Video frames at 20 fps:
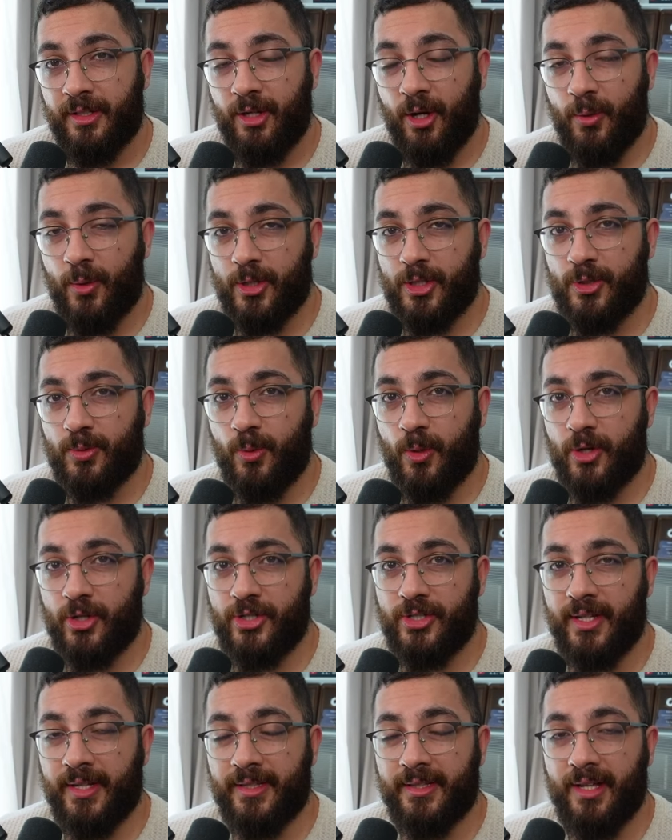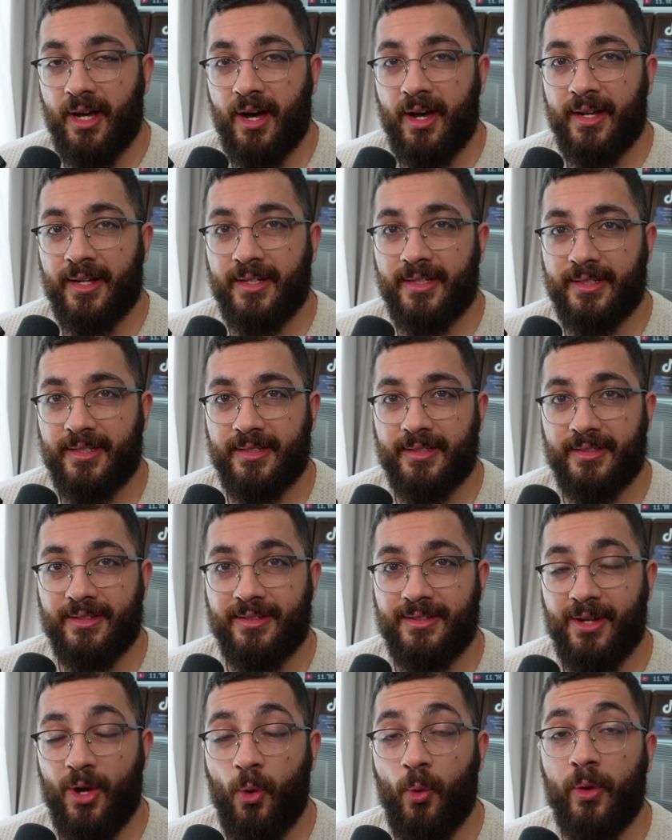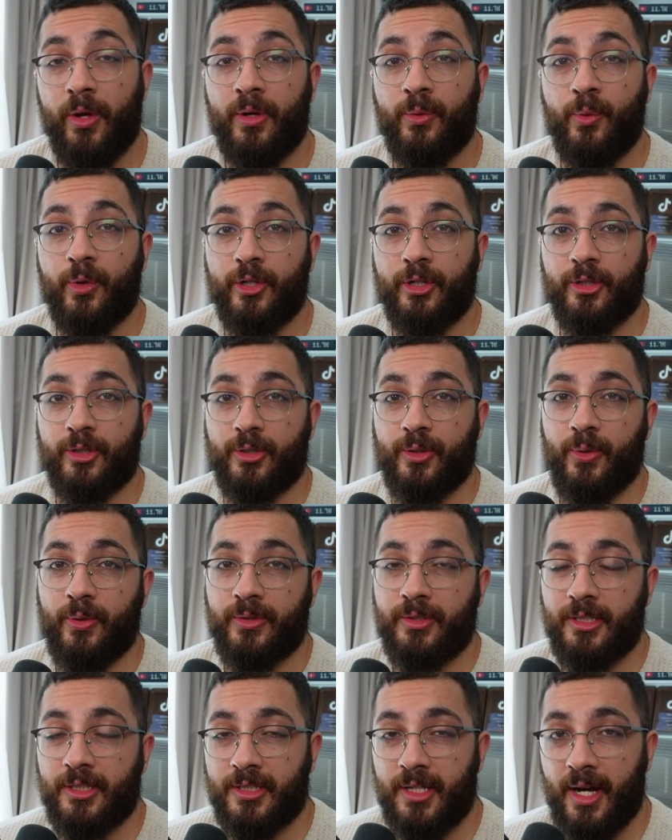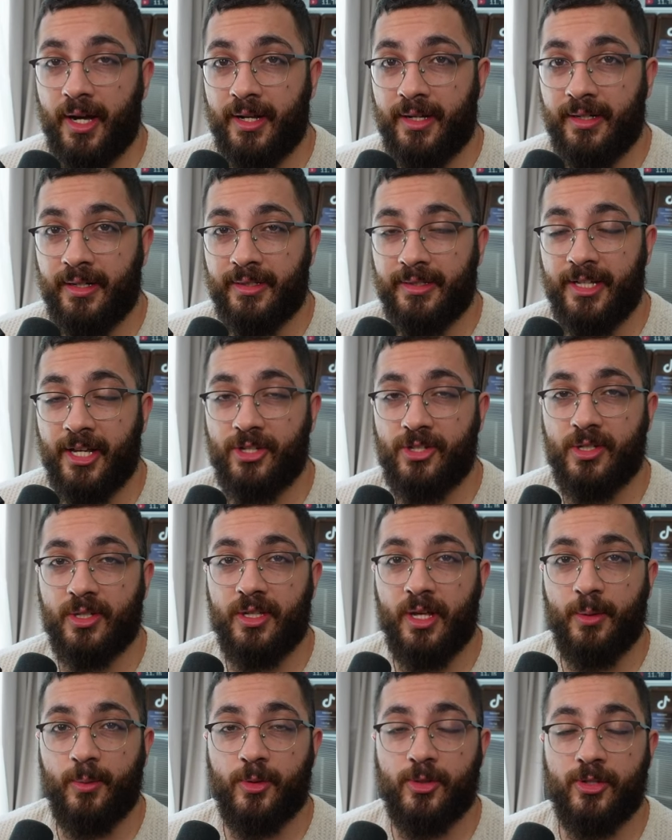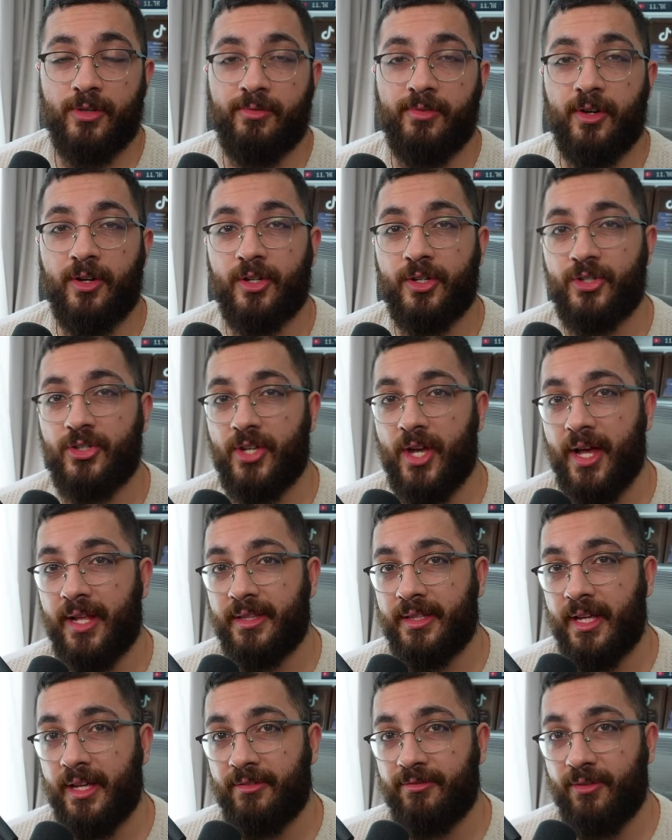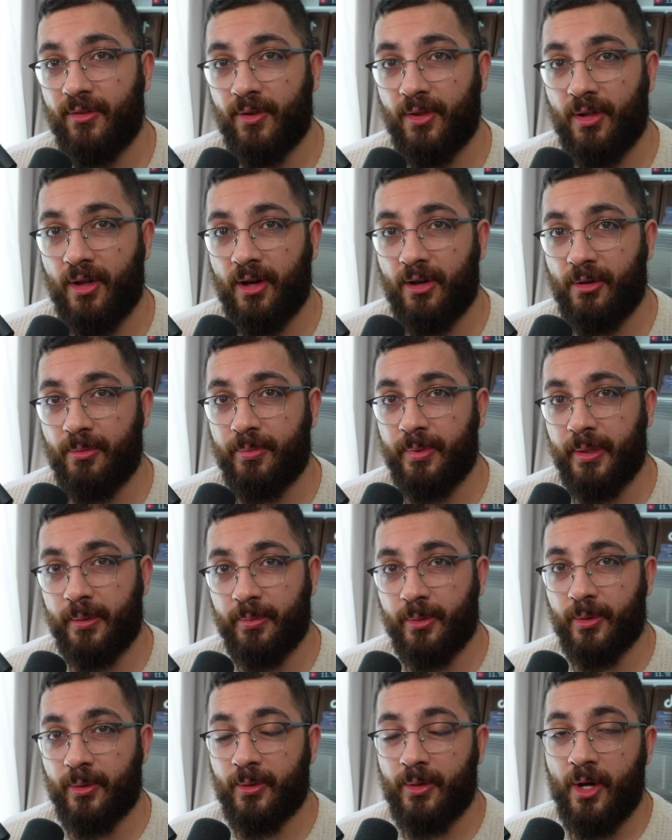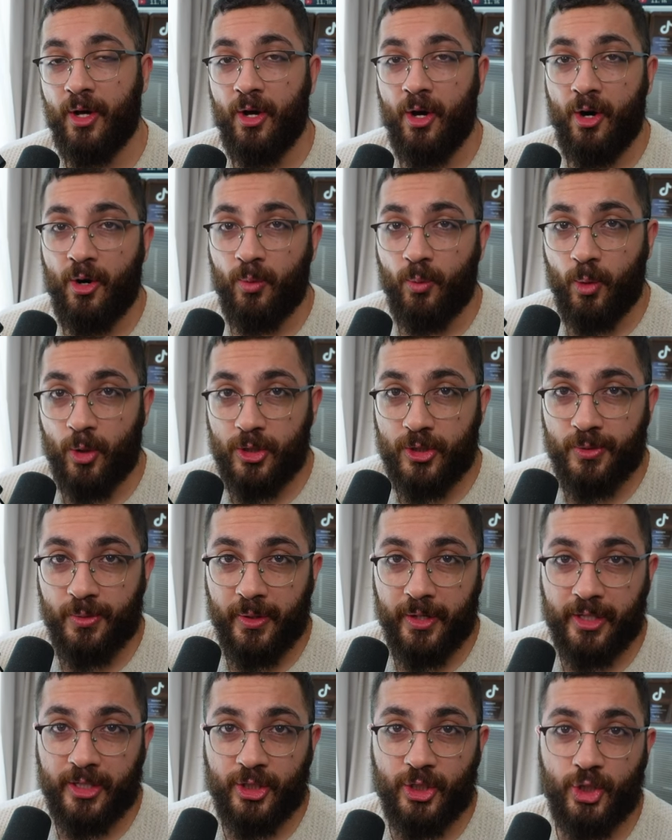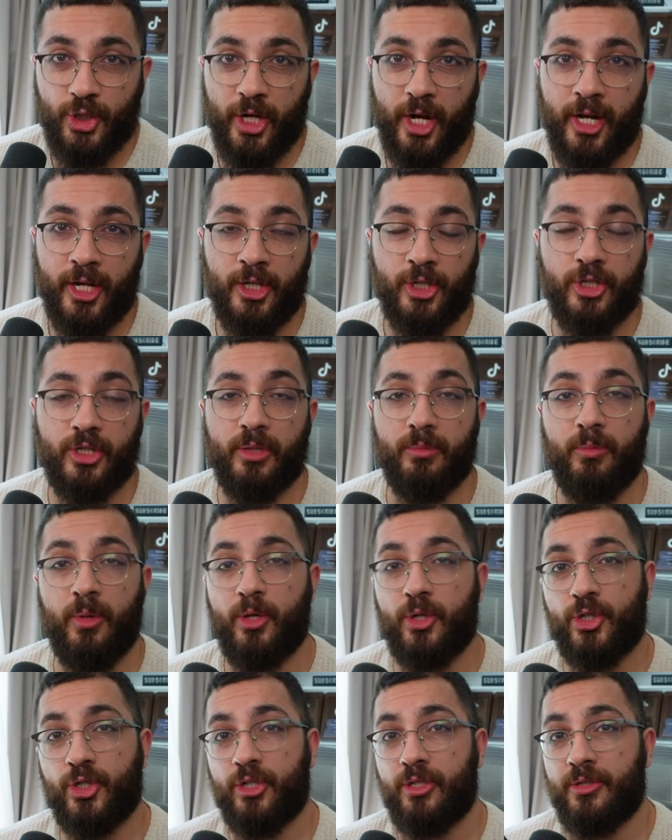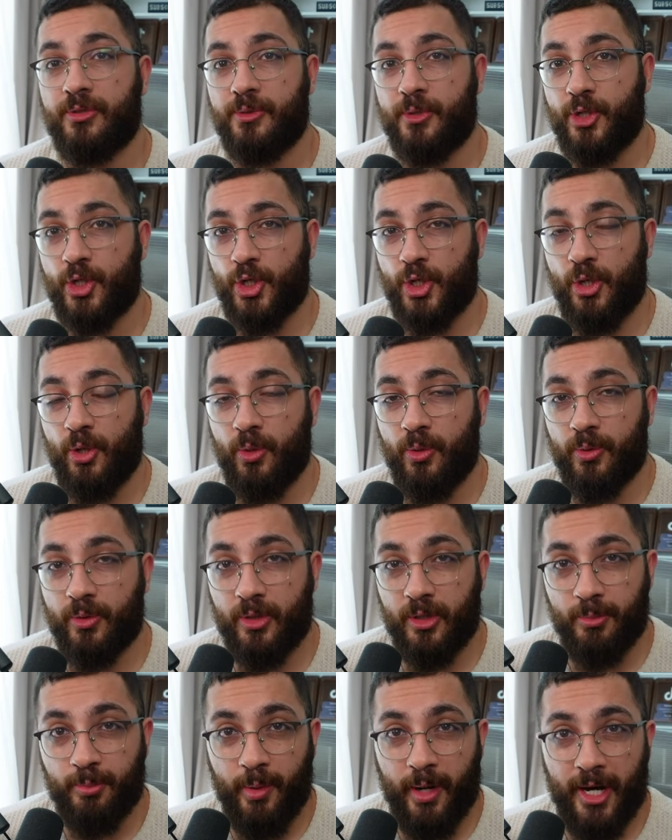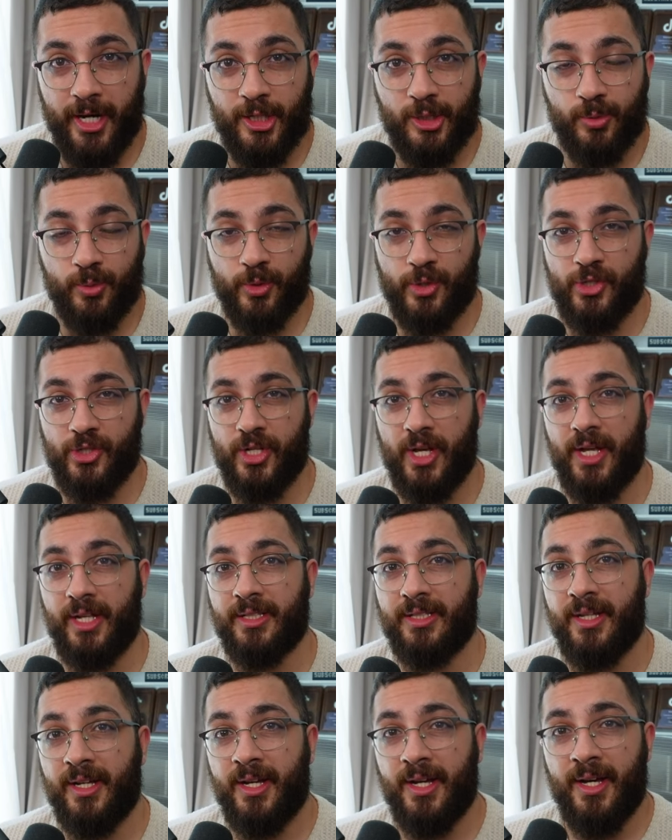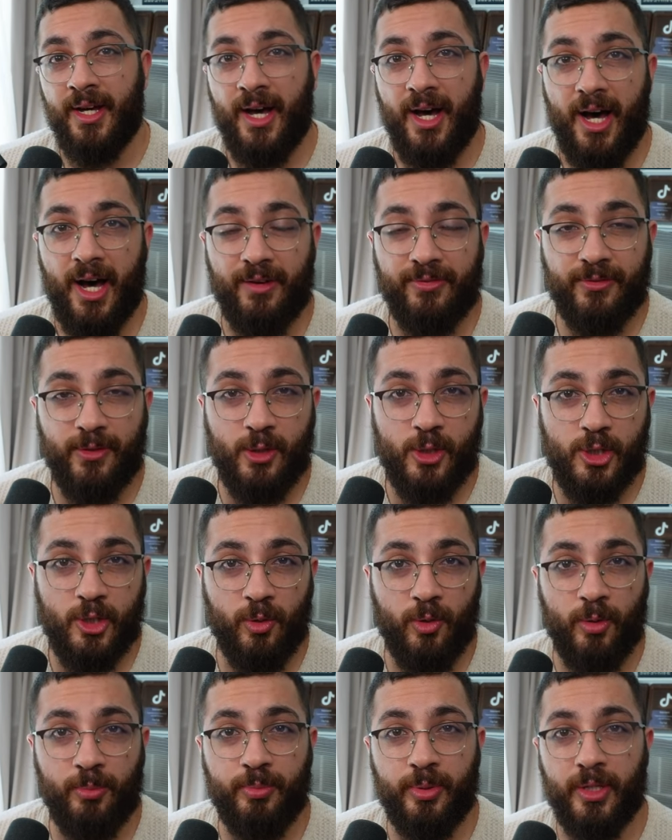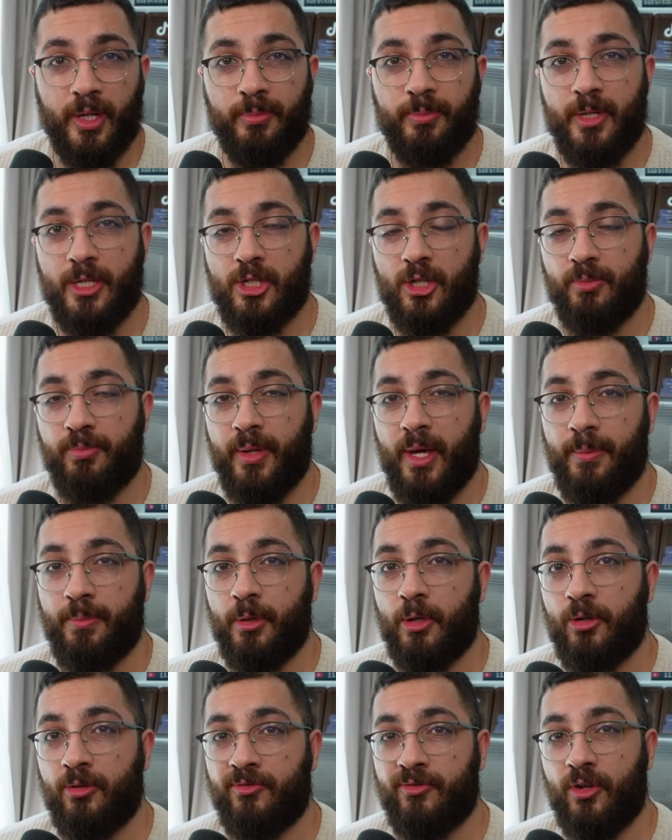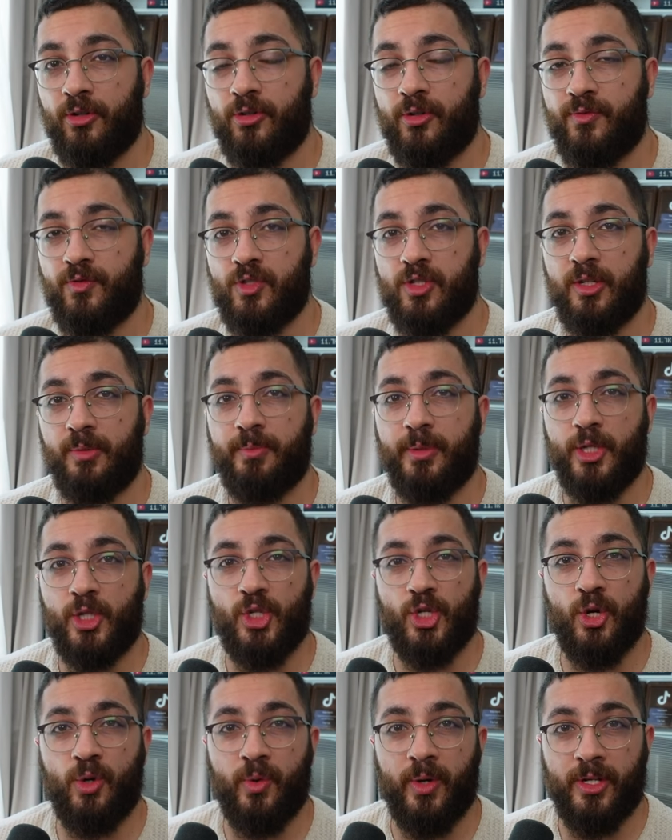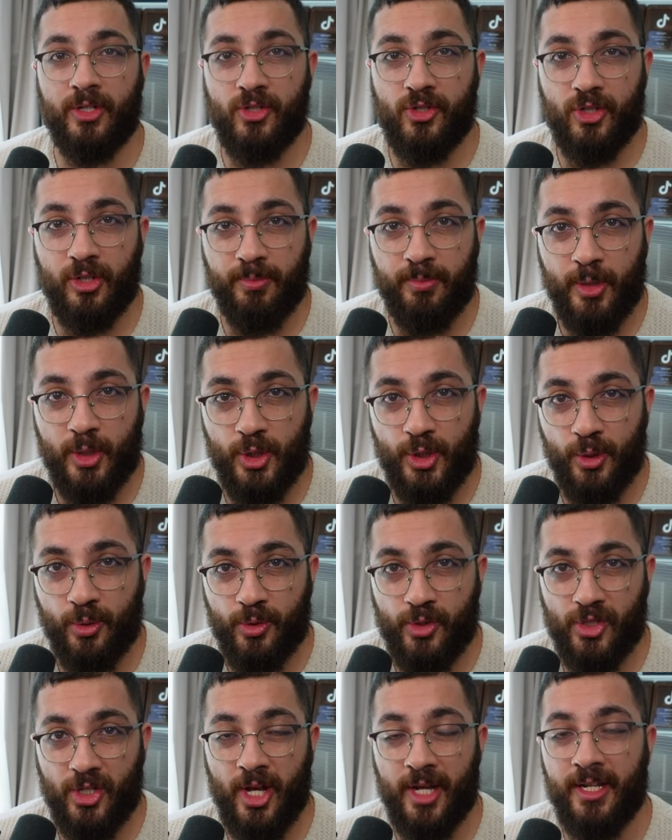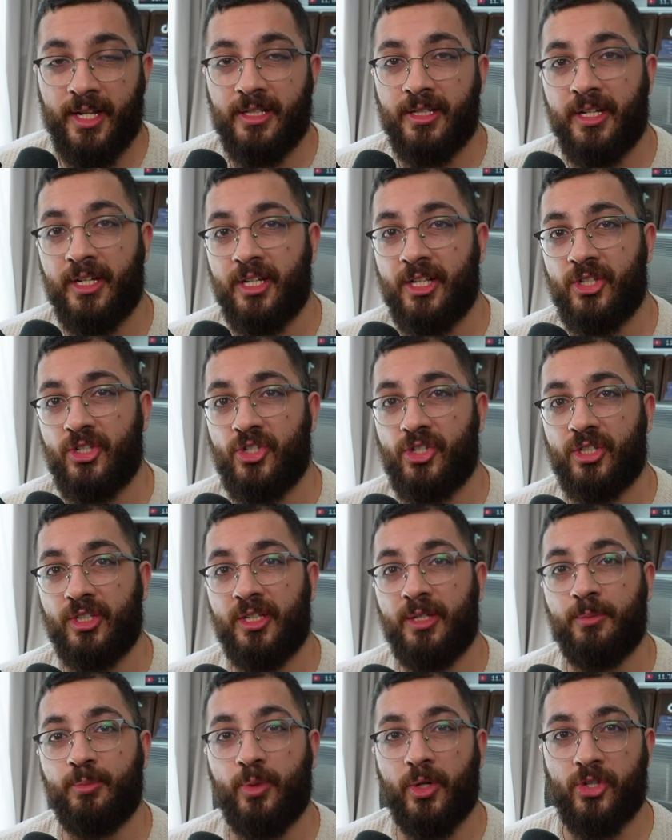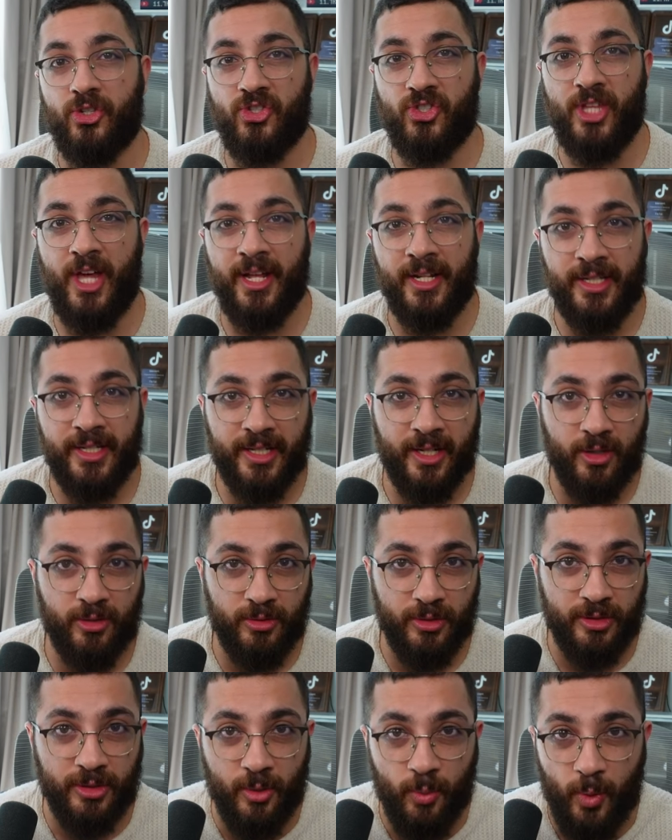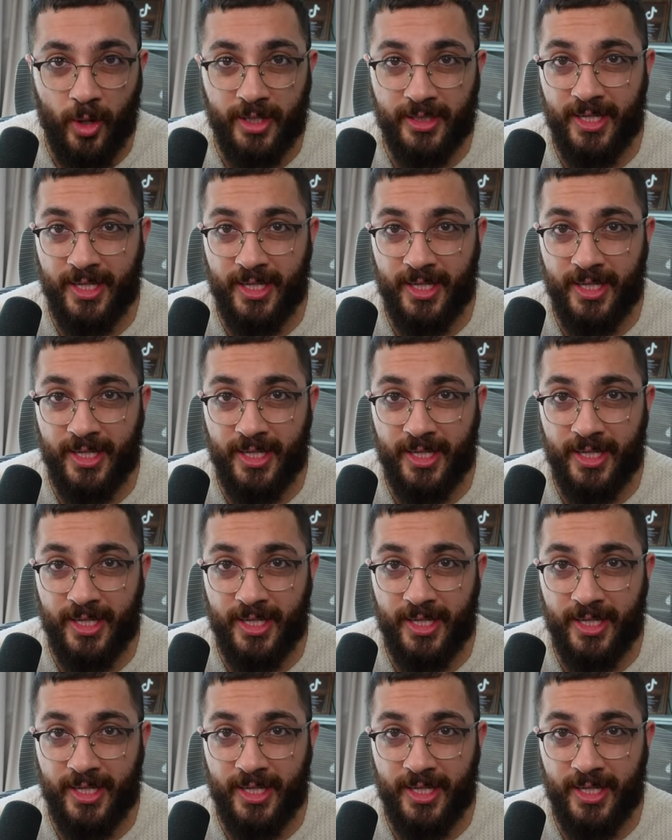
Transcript: know what's worse than dying? Knowing when you're going to die. Yesterday was a very sad day for a lot of people. Words were exchanged, emotions were shown, goodbyes were said. After someone put a piece of paper in front of Sleepy Joe and Sleepy Joe signed it in his sleep while standing on, in the White